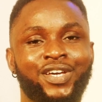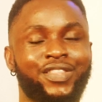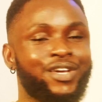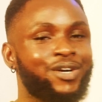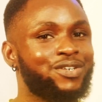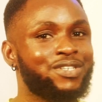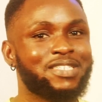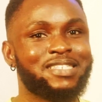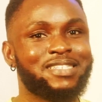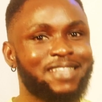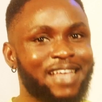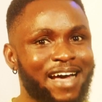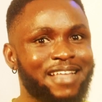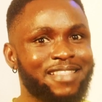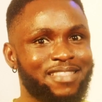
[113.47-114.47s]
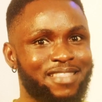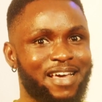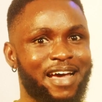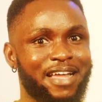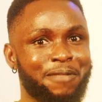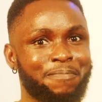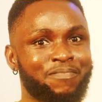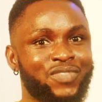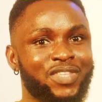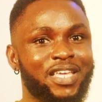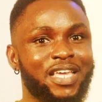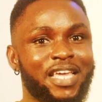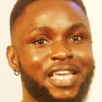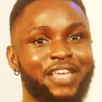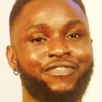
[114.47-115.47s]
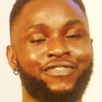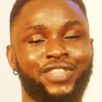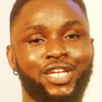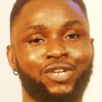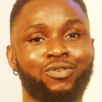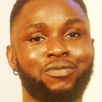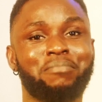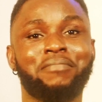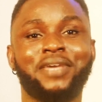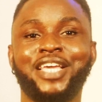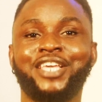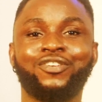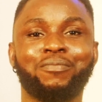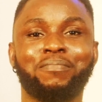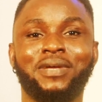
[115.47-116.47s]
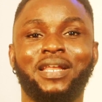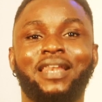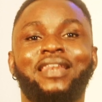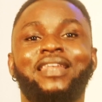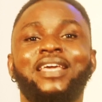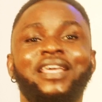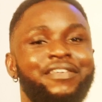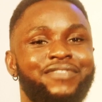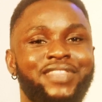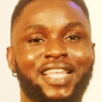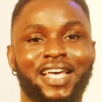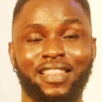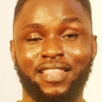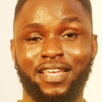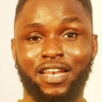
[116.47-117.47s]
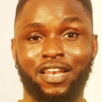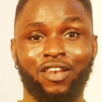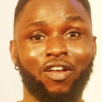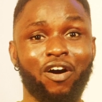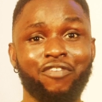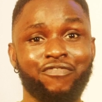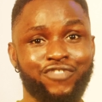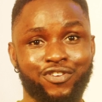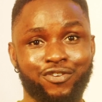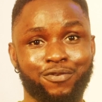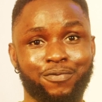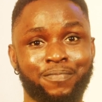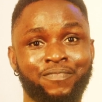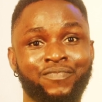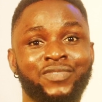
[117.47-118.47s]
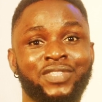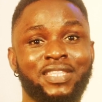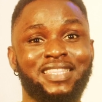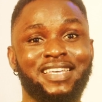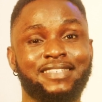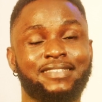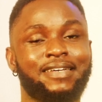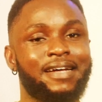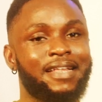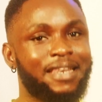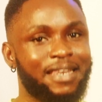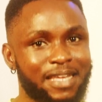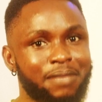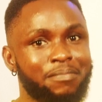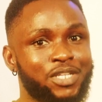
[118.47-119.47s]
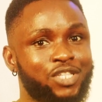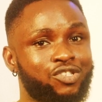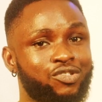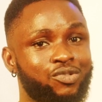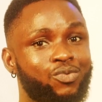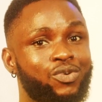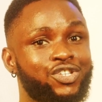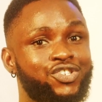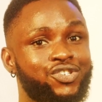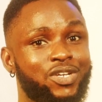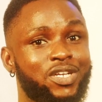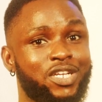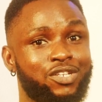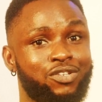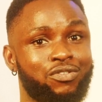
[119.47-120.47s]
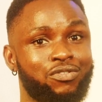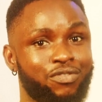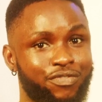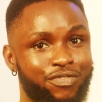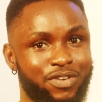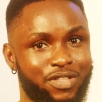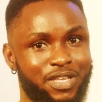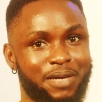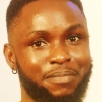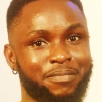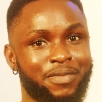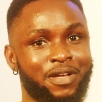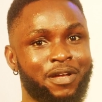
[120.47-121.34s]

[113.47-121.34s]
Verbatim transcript: They understand that if they don't make you believe that they love you, there's a limit to what you can do for them.